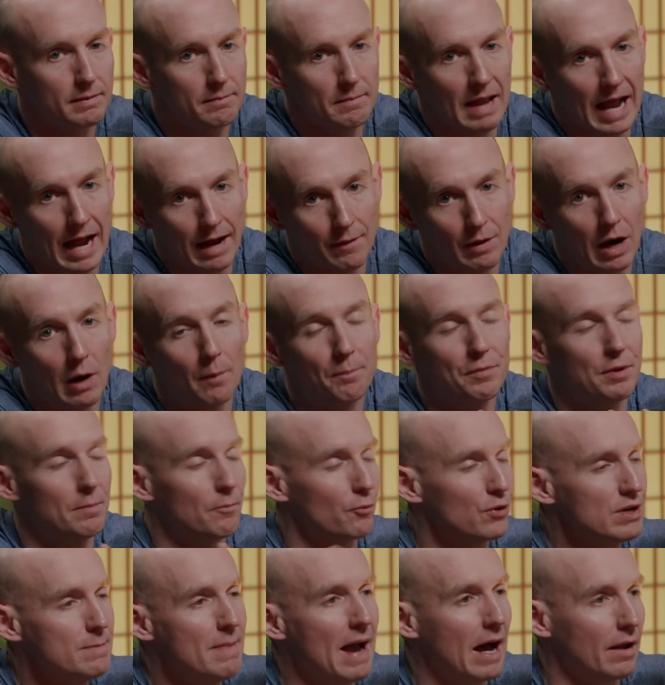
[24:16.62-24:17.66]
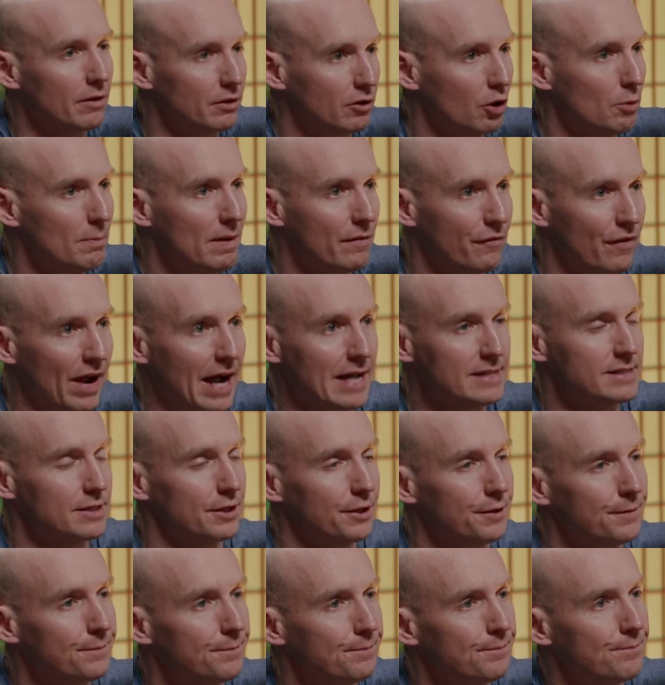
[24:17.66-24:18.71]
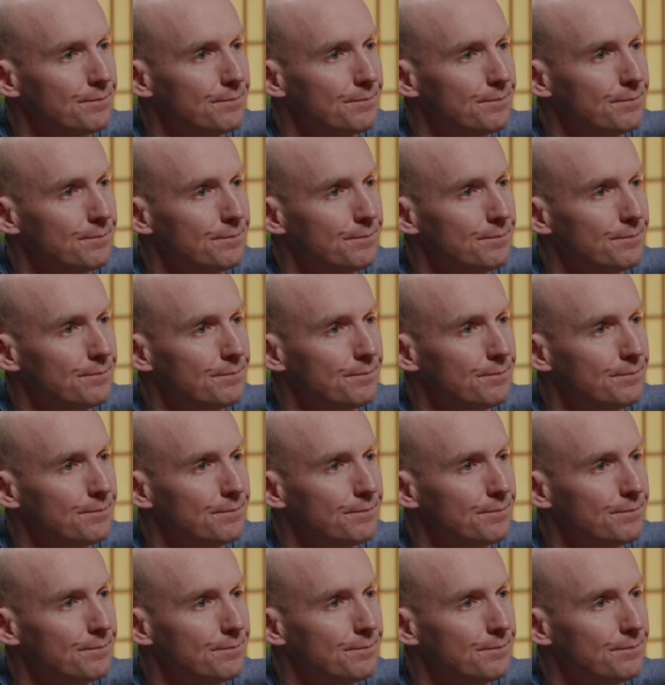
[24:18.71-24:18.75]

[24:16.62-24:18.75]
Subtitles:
help them rebound a little bit faster?